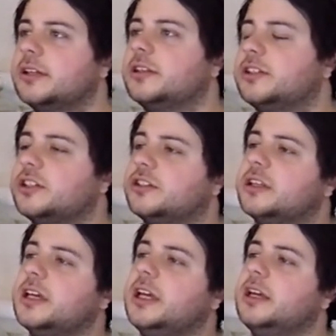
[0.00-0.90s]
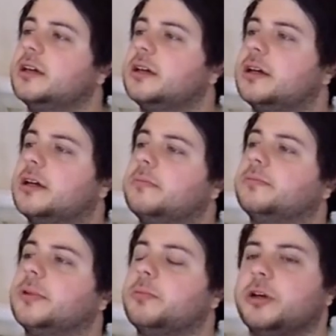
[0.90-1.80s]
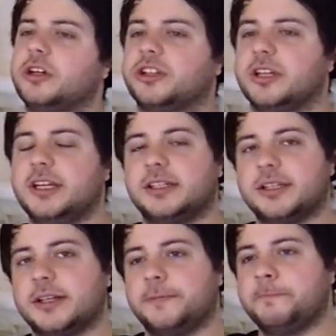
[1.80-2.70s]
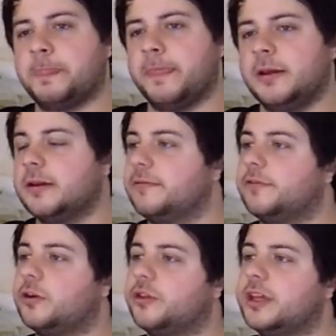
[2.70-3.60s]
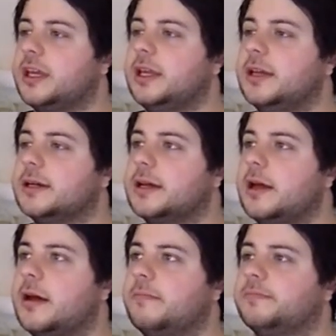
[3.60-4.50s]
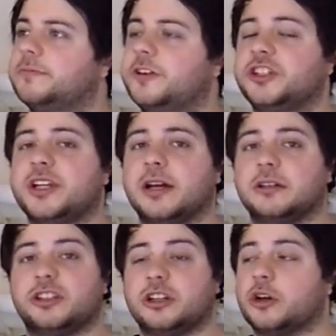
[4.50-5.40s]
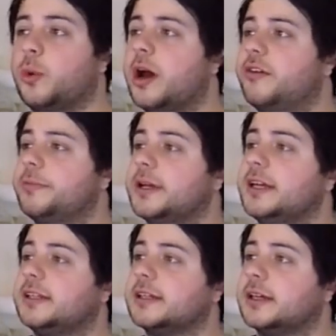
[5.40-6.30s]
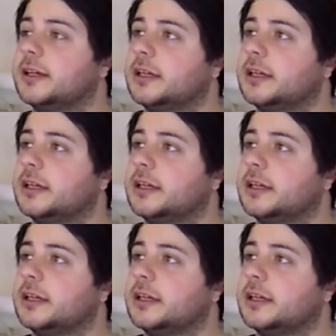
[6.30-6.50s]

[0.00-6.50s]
This is the immersion heater for the fish tanks, an aquarium heater.